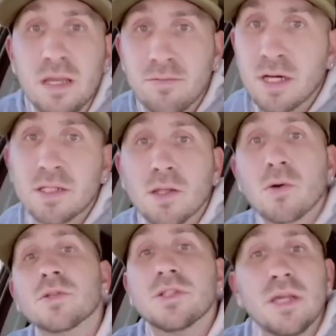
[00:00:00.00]
nothing
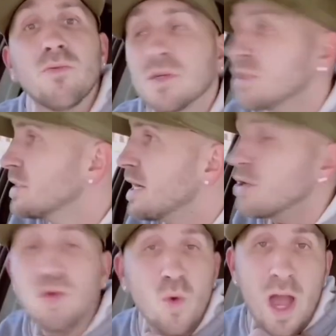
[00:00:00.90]
long. She will sell
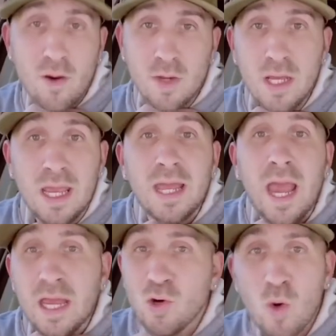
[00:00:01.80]
you out in
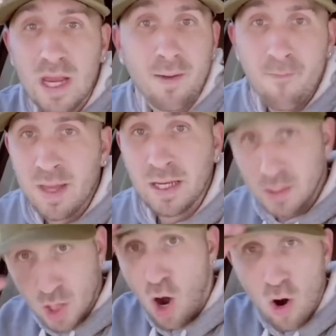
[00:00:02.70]
a quick minute.
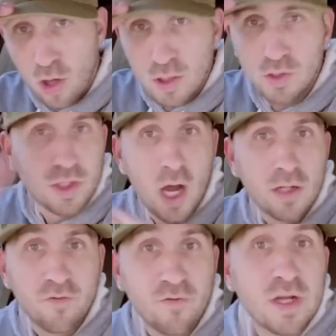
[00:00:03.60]
To all her little
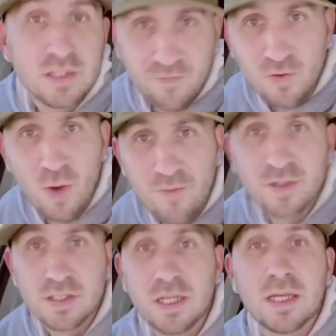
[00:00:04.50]
toddler friends, if you ever
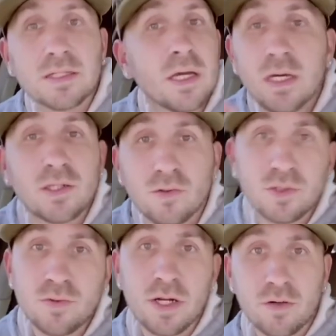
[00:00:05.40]
see this, don't
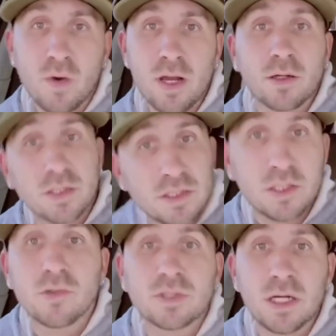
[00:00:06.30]
do nothing around her because she
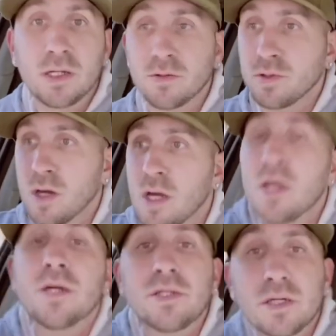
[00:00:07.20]
gonna tell on you.
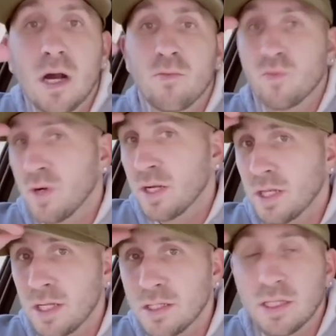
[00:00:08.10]
She come
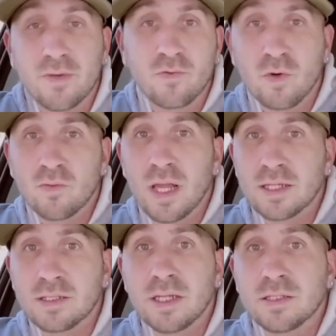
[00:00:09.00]
running in the living room
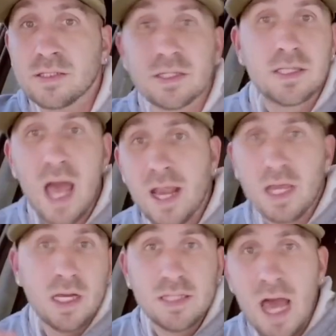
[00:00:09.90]
last night. She says, Daddy,
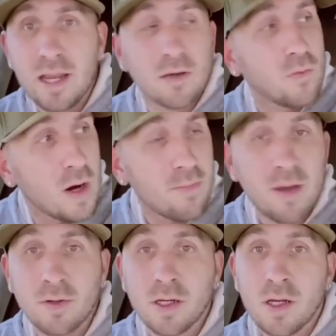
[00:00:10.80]
Daddy, what,
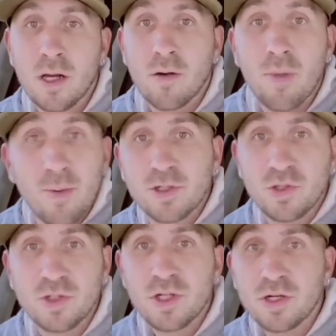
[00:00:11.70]
baby? Bubba's
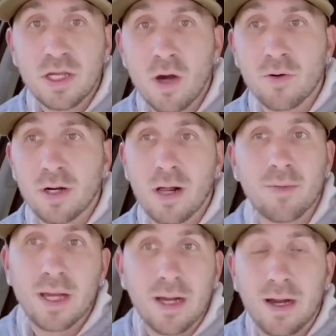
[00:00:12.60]
using your deodorant. I'm
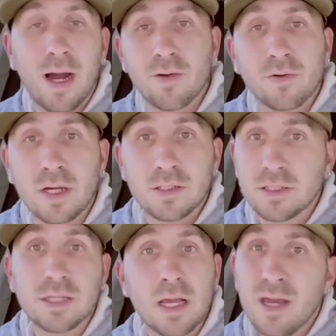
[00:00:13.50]
like, I don't care.
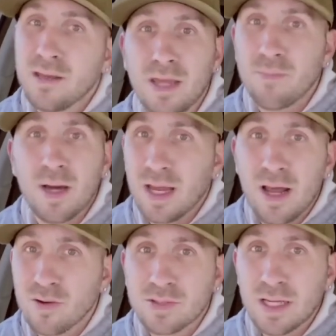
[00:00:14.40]
She's like, yeah, but I
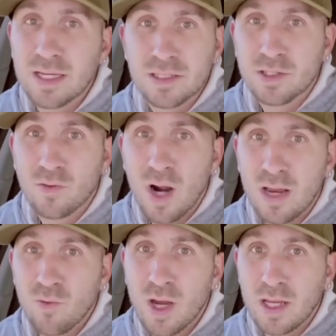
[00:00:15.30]
don't think it's the
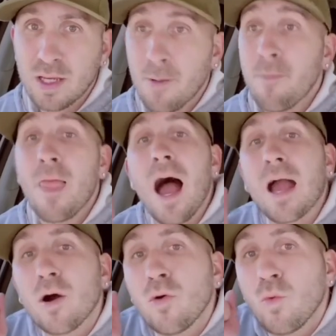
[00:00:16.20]
right way. I
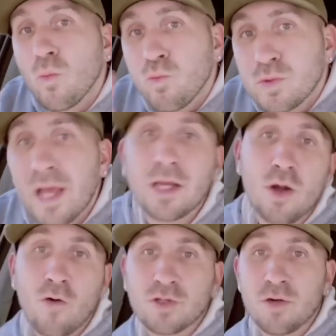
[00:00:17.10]
go taking
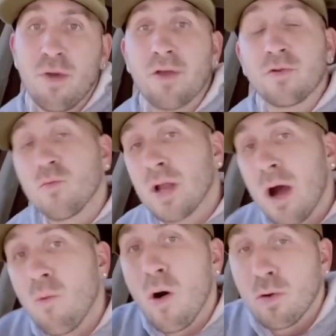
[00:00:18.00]
off to the bathroom. When I
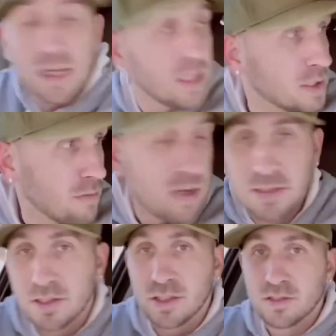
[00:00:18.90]
walk into my
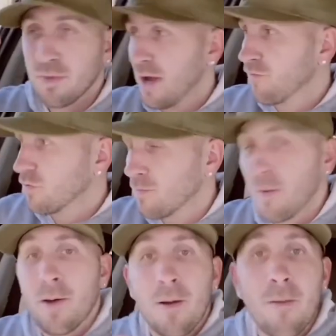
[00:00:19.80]
son's bathroom,
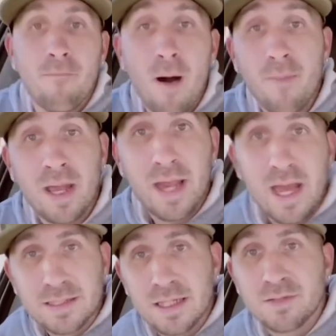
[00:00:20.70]
my man
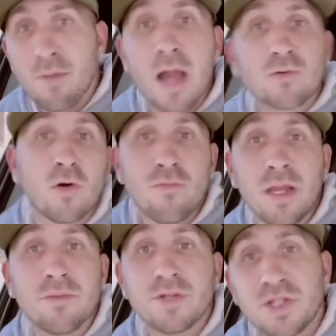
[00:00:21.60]
has his micro
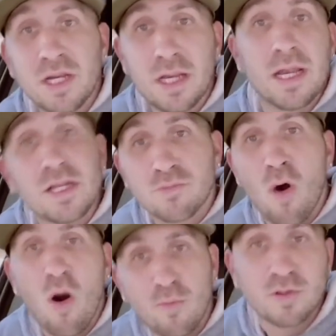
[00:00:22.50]
mini machine and his
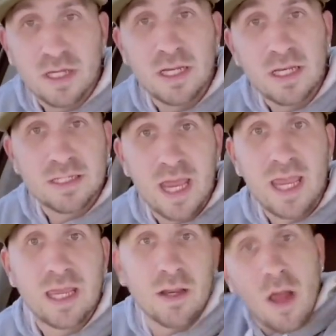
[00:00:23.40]
marbles in his
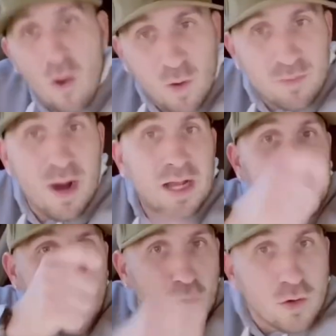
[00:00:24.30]
hand with my
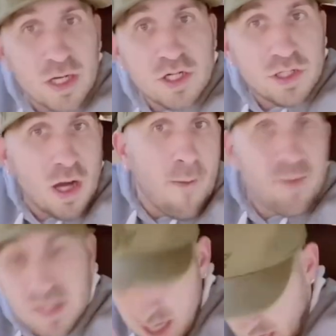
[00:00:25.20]
deodorant just up
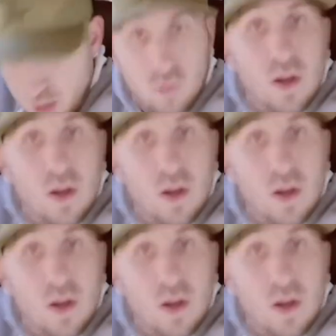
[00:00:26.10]
and down.